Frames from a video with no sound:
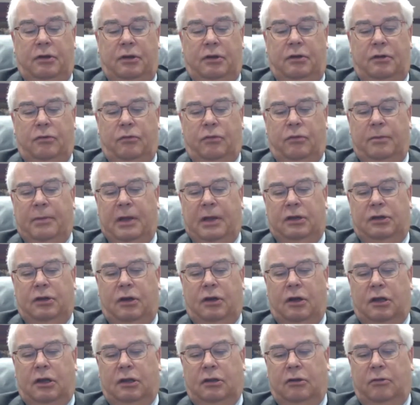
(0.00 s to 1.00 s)
and we may
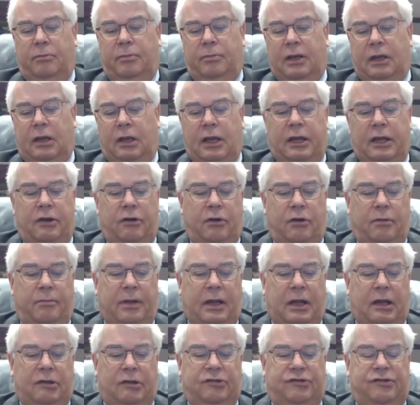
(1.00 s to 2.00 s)
talk a little bit later
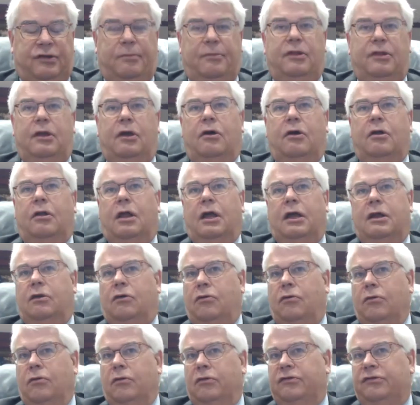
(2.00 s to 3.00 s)
about some of the online
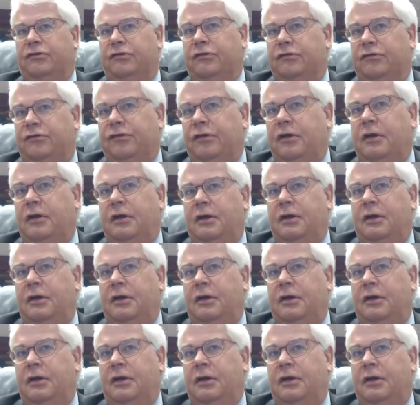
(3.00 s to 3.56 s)
courses